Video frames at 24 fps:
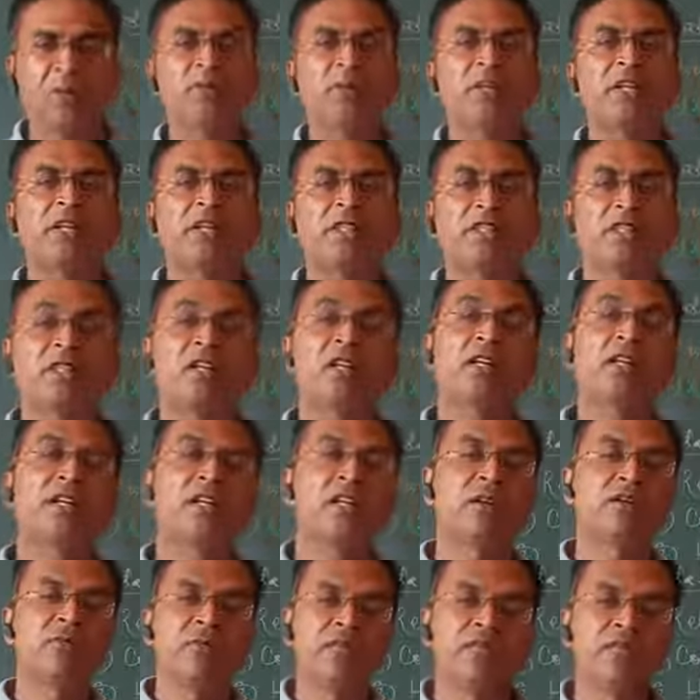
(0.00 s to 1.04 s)
or relational
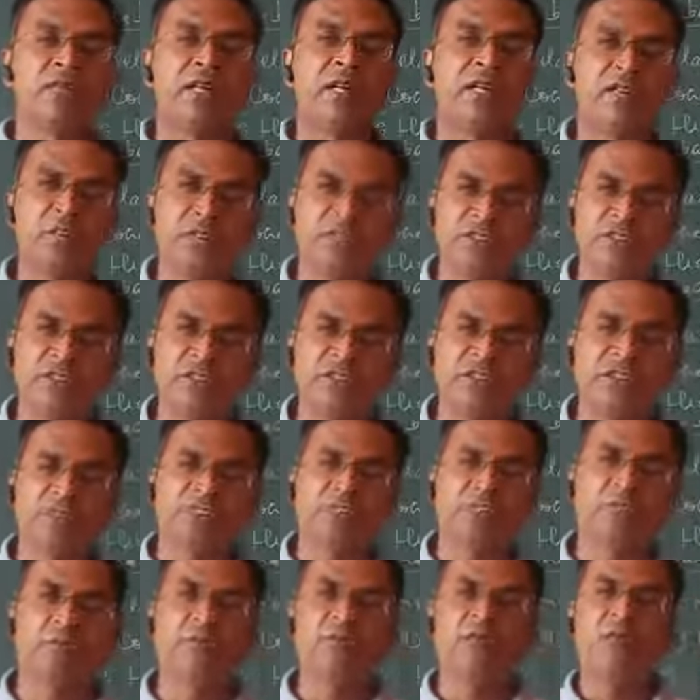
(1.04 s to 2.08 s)
database management
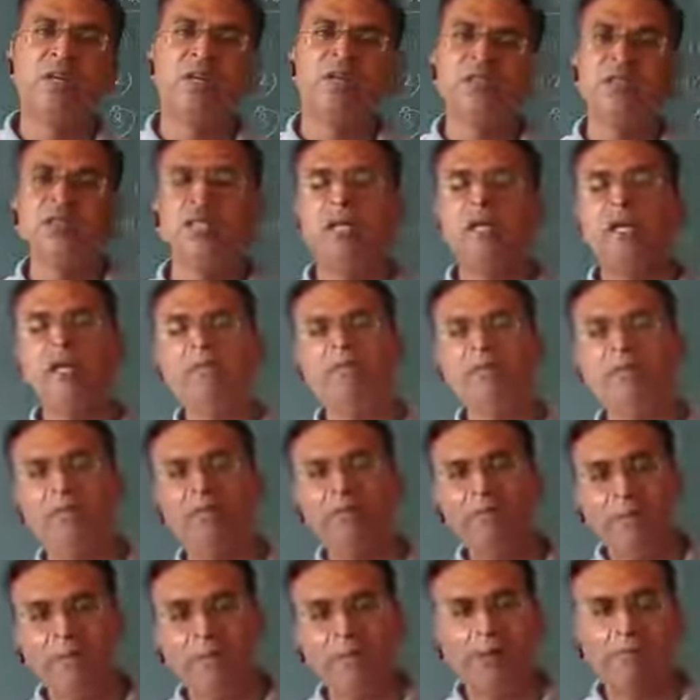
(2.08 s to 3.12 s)
system. They have
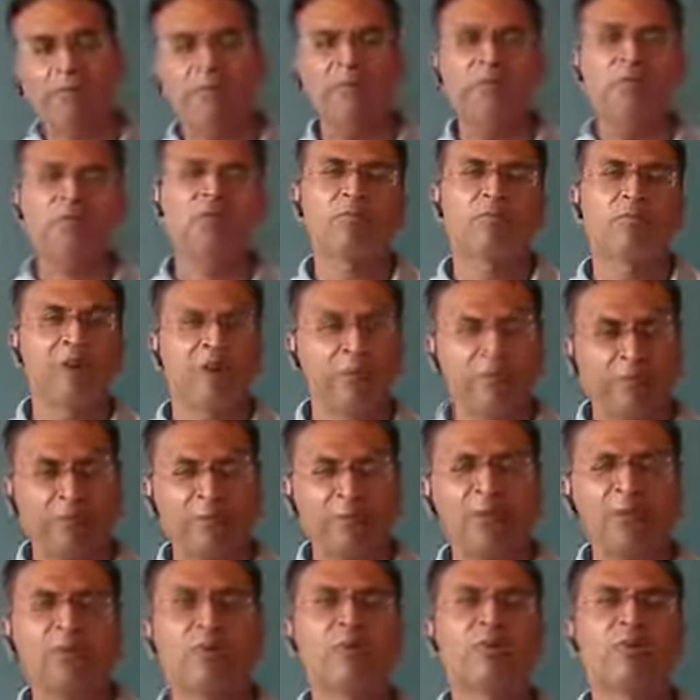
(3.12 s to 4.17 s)
developed
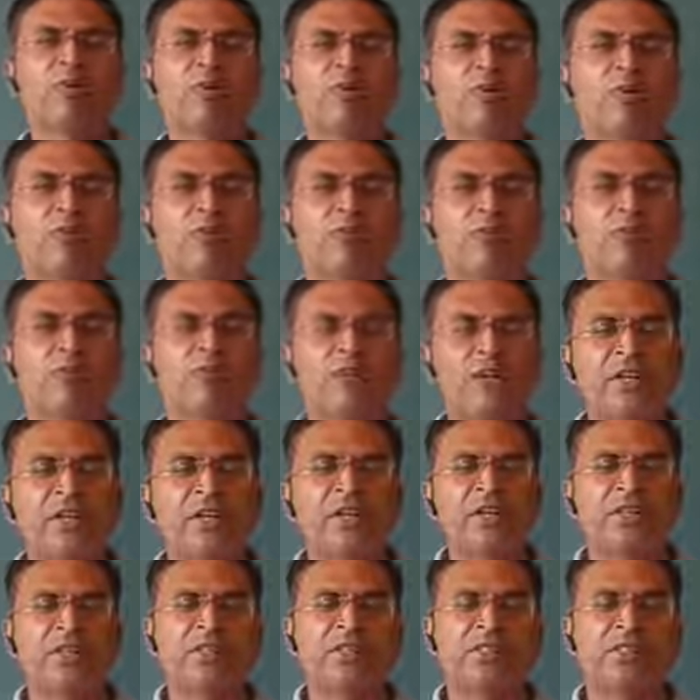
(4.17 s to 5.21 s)
multiple number of
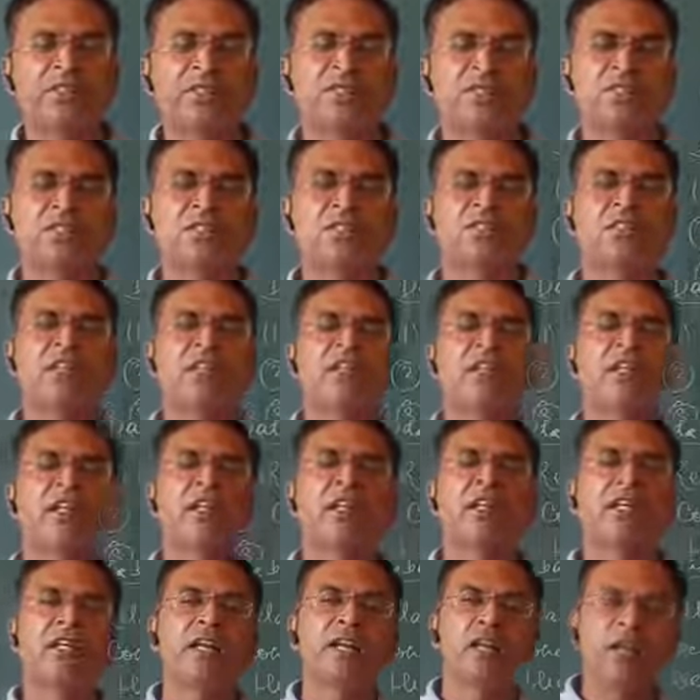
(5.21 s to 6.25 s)
databases.
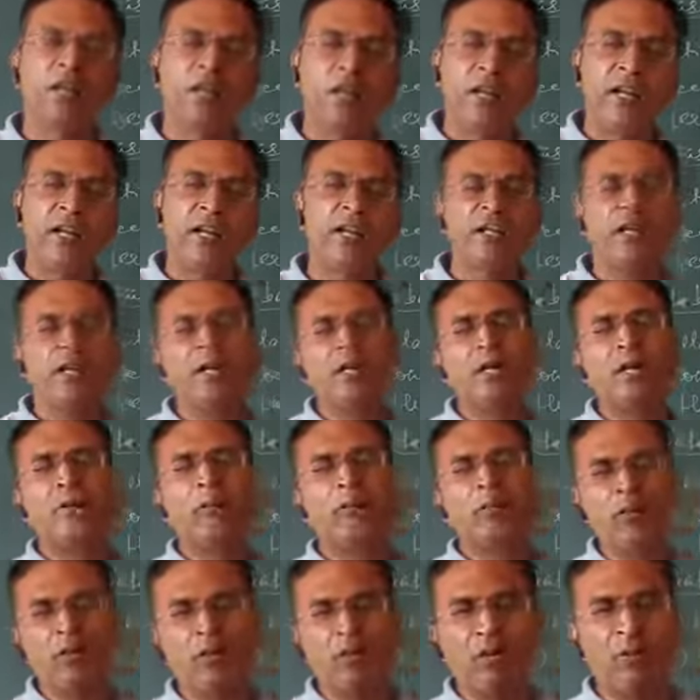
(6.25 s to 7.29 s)
Like an
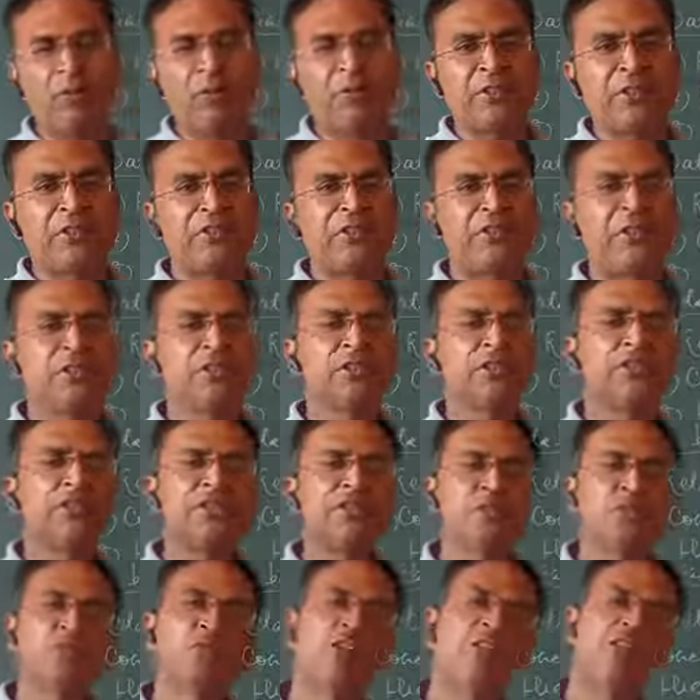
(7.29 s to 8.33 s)
Oracle corporation, it
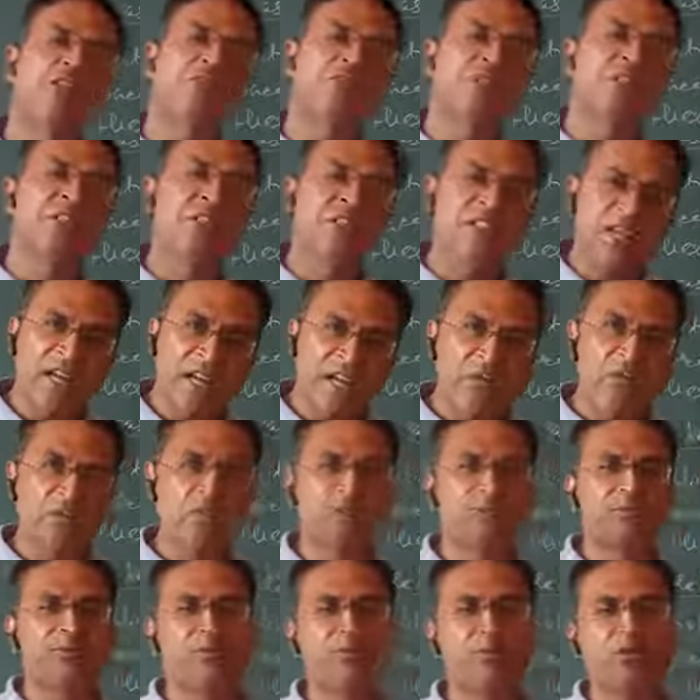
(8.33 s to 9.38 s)
is one of the giant
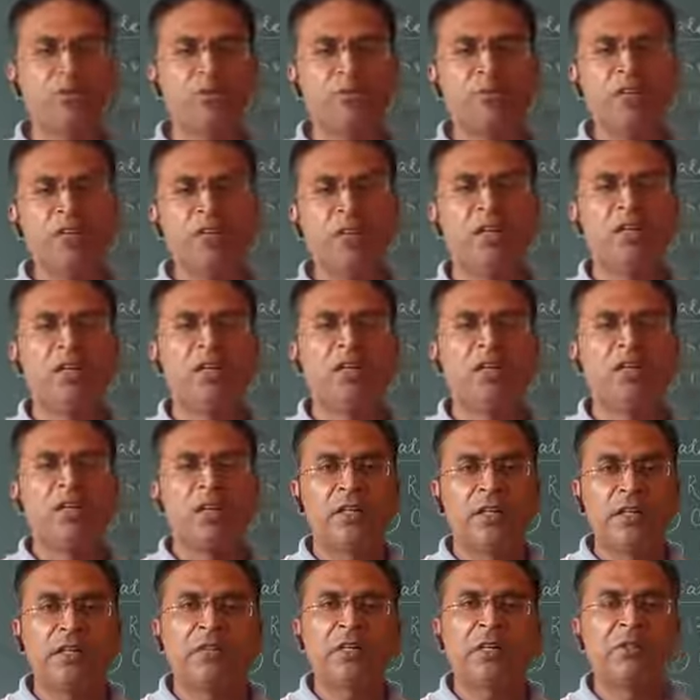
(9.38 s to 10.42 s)
of the
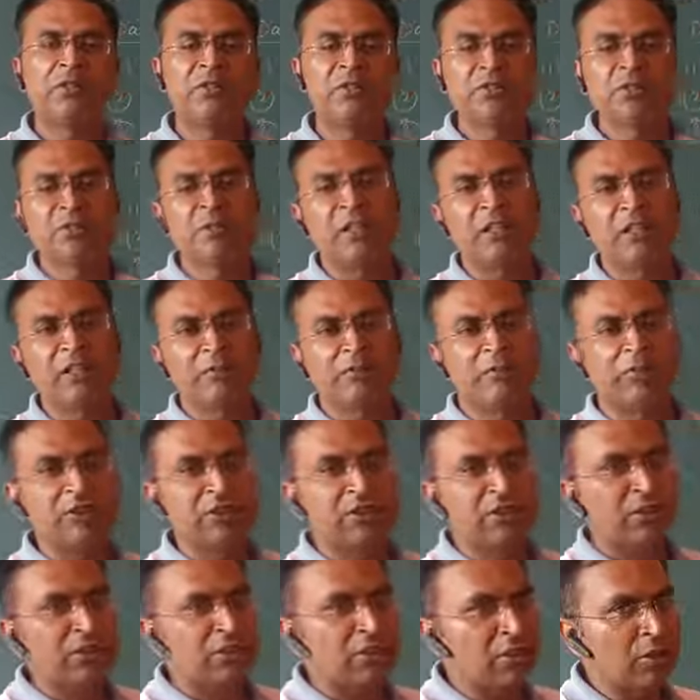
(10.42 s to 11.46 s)
database management
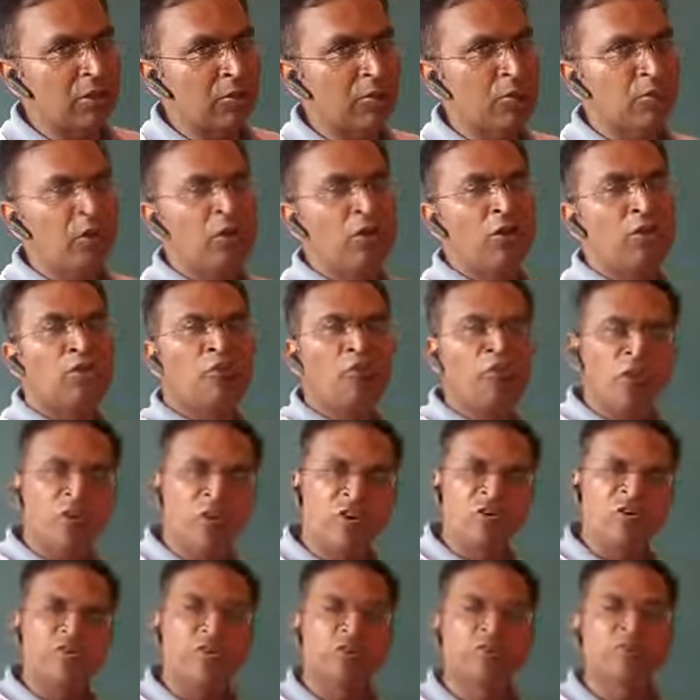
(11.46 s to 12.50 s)
system.
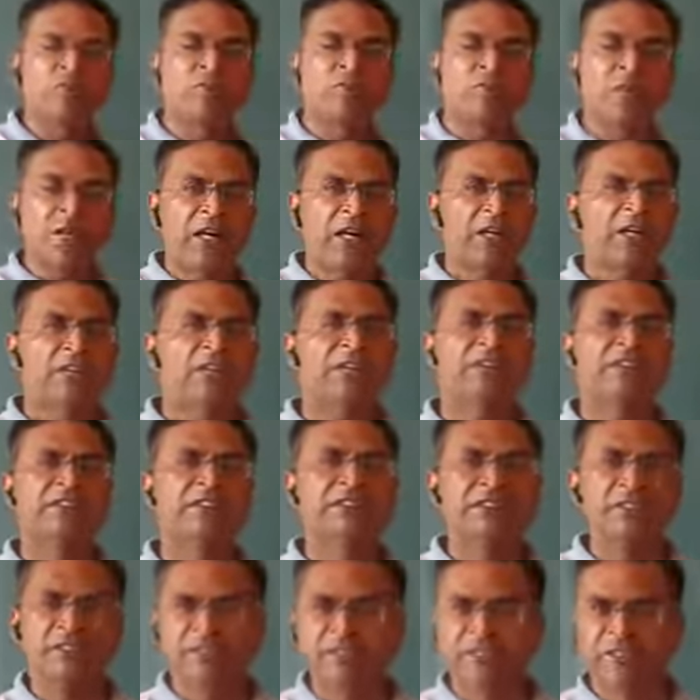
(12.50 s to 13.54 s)
Most of the market
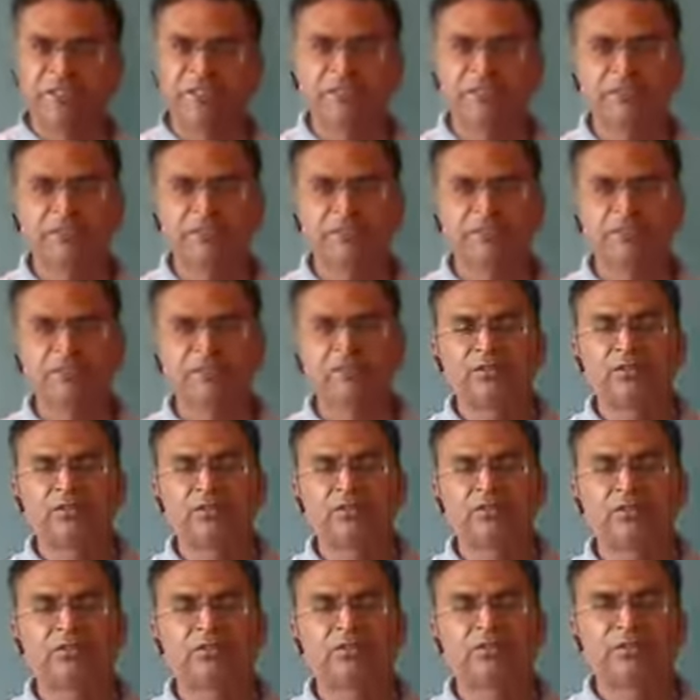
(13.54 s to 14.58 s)
shares
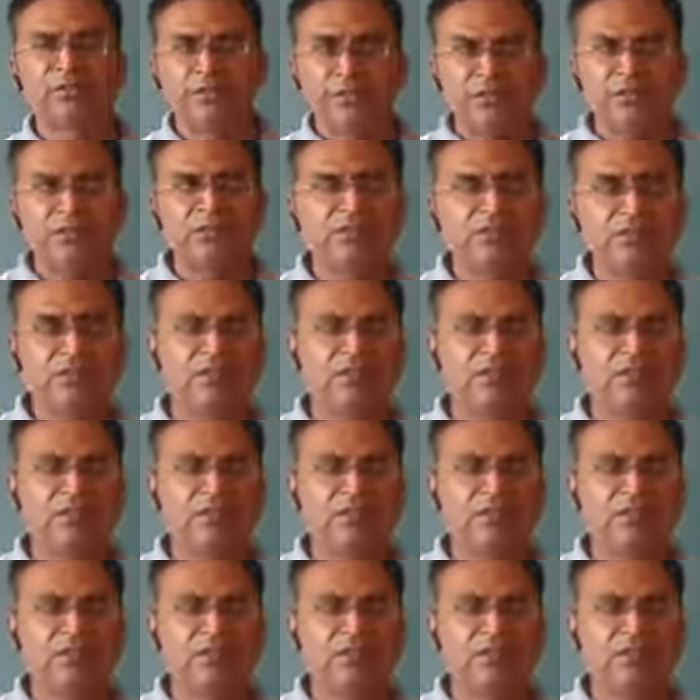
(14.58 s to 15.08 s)
these